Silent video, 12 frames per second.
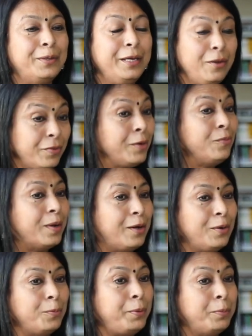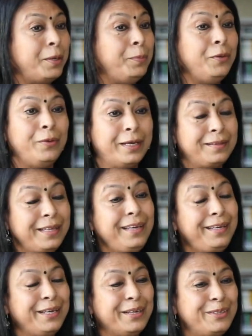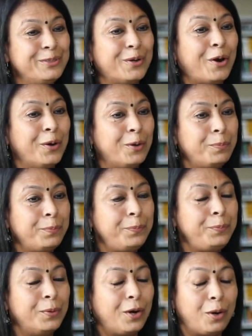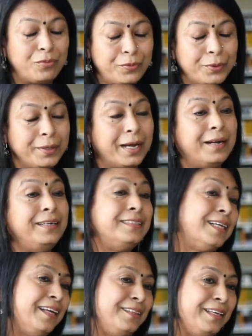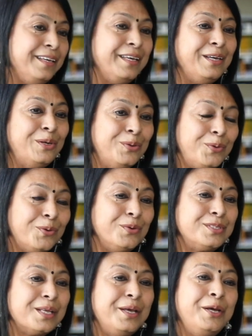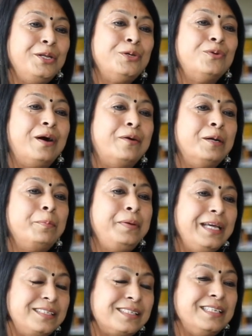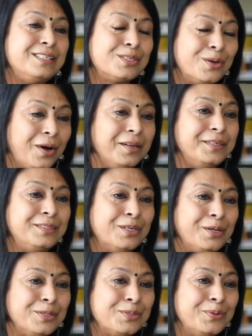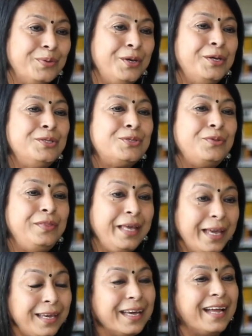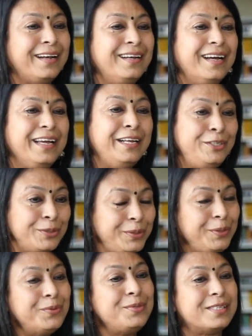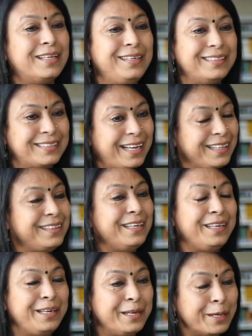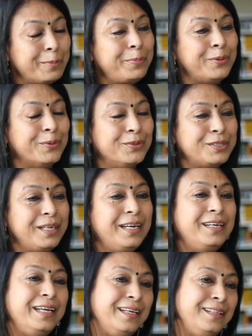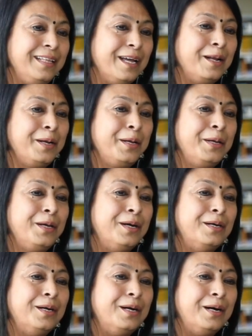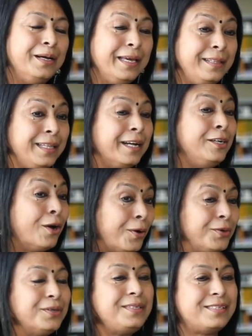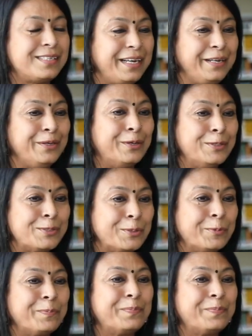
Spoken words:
even probably we are thinking to offer a design thinking course to our PhD scholars also, so they can introduce the design thinking approach in their doctoral study also.